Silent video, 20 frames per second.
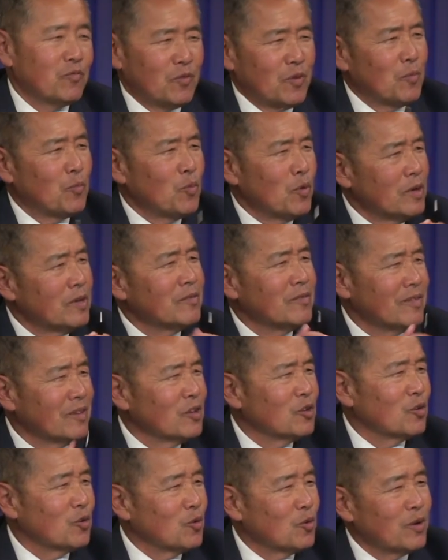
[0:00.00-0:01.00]
from one
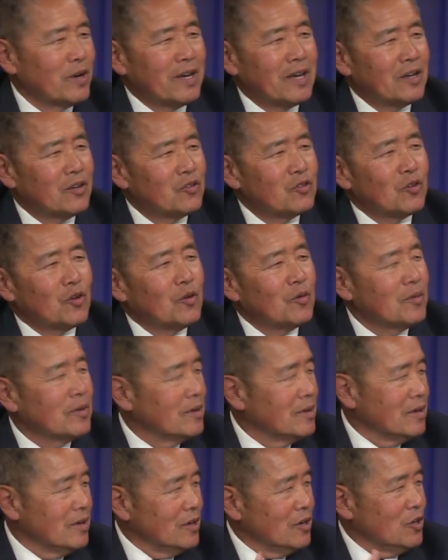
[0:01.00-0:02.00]
little grant. So
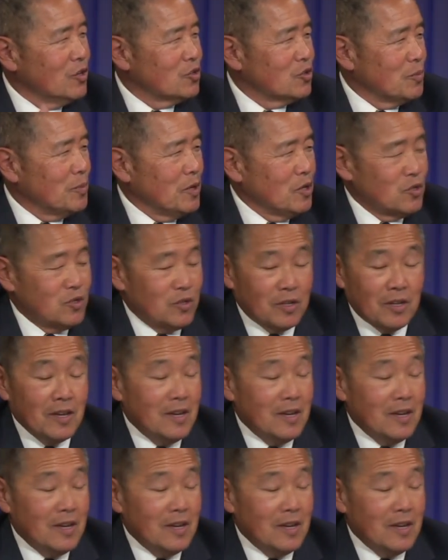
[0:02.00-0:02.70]
it's amazing.